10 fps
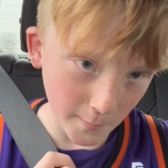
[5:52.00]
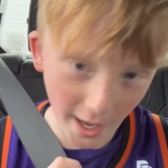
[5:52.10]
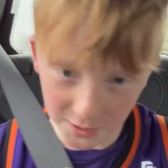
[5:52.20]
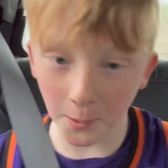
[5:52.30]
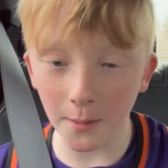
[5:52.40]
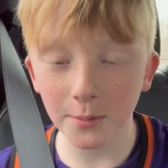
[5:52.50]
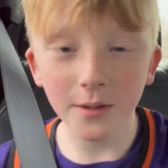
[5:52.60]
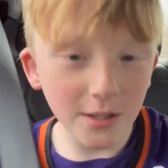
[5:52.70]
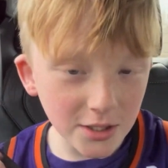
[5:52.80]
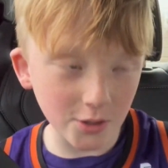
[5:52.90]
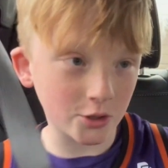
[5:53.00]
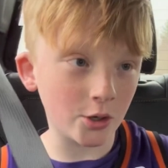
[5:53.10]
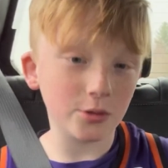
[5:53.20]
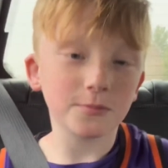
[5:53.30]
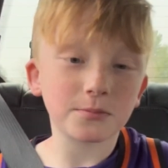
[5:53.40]

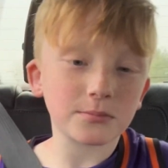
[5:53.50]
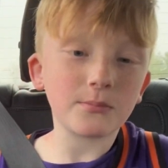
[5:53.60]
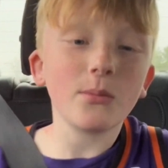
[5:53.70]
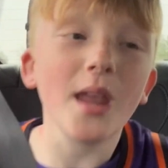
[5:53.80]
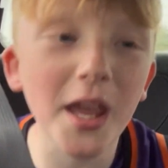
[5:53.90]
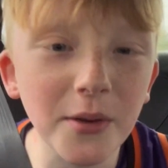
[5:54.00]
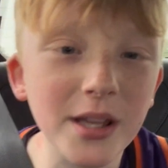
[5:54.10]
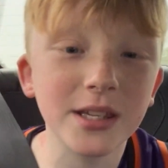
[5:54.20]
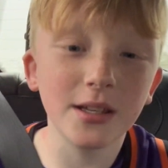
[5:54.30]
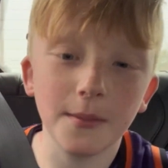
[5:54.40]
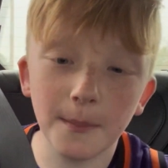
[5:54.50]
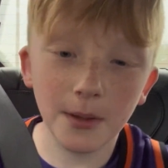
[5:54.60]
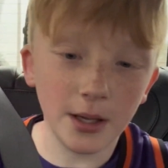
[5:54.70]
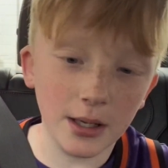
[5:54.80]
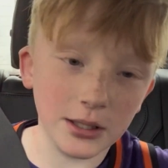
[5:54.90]
restaurant. Anyways,
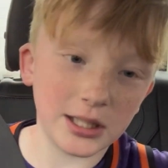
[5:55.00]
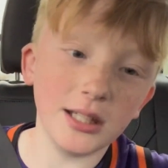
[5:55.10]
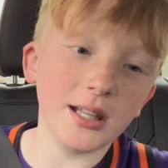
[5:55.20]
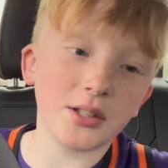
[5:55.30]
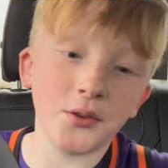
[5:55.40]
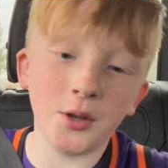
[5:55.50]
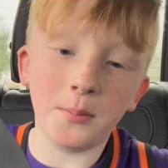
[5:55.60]
uh, see you next video.